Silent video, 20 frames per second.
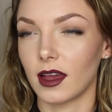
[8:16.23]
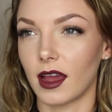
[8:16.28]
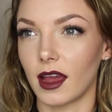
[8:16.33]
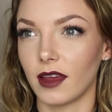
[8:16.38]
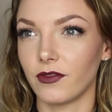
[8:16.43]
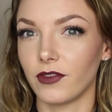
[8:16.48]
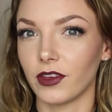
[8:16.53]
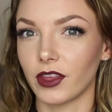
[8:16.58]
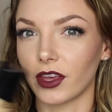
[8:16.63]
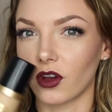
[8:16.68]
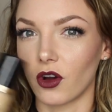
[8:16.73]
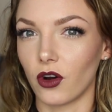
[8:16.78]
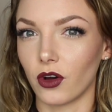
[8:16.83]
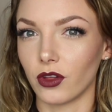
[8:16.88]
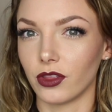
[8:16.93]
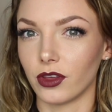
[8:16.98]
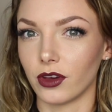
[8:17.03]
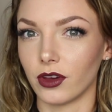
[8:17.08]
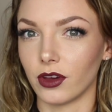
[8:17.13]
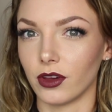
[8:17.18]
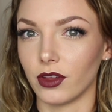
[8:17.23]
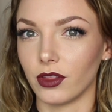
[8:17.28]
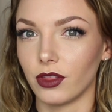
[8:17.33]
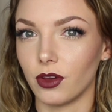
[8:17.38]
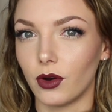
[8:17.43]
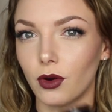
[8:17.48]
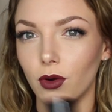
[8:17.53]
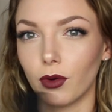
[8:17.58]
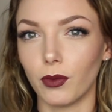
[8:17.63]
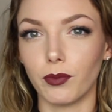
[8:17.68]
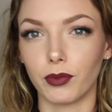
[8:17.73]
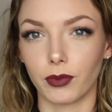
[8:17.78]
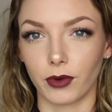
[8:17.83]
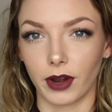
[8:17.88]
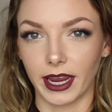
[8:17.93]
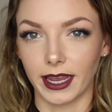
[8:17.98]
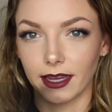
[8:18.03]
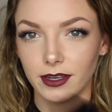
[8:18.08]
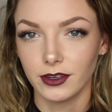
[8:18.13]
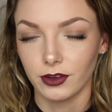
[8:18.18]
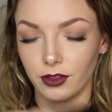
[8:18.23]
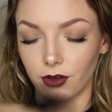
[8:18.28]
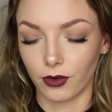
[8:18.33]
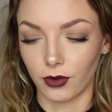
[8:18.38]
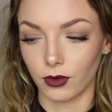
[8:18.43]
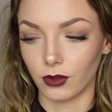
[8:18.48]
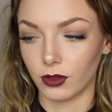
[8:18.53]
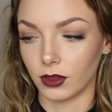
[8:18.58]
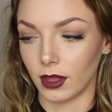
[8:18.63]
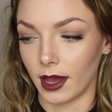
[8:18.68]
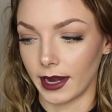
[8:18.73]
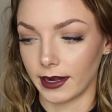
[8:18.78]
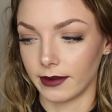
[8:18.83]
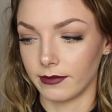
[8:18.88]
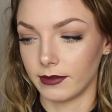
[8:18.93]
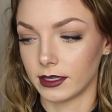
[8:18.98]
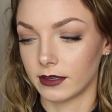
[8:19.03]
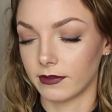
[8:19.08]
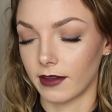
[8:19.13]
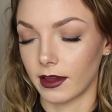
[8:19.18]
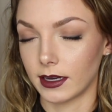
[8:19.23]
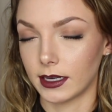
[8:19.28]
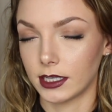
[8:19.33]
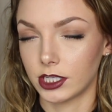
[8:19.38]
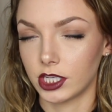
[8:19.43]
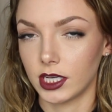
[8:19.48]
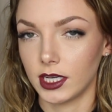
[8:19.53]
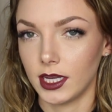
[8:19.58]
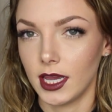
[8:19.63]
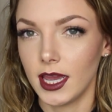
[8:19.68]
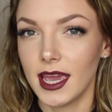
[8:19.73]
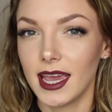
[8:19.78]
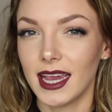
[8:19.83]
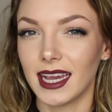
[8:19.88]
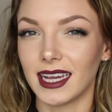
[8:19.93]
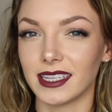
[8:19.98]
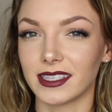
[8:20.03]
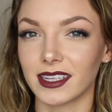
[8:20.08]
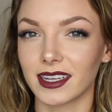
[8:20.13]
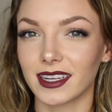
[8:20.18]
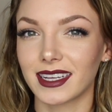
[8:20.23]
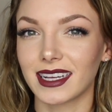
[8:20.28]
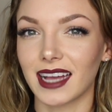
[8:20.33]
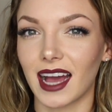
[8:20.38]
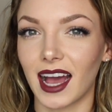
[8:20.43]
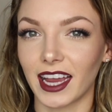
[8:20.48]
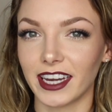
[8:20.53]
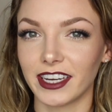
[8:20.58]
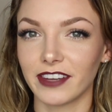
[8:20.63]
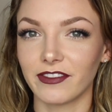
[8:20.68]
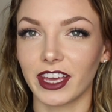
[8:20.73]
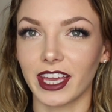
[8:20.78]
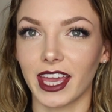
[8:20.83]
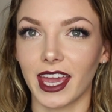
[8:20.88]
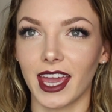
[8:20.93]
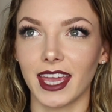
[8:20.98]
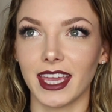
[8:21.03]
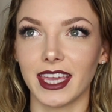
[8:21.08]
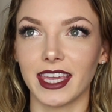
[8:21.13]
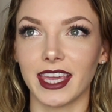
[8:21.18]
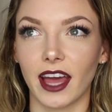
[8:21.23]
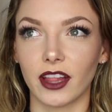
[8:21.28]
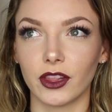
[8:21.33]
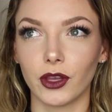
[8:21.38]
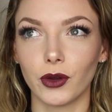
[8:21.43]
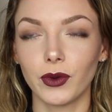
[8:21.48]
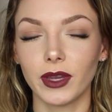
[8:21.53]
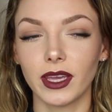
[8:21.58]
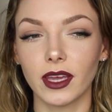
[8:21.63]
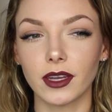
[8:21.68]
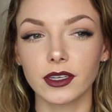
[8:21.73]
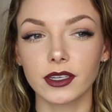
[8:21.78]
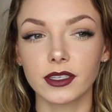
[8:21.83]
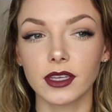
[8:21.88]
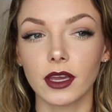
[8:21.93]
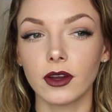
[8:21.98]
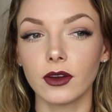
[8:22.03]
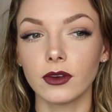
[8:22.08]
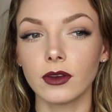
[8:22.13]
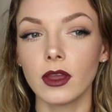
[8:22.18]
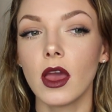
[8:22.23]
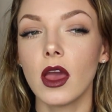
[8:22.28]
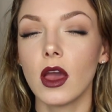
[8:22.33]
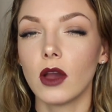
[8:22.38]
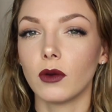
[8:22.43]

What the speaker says: I feel like all the whole brand or the whole line of this foundation is kind of like a yellowy undertone,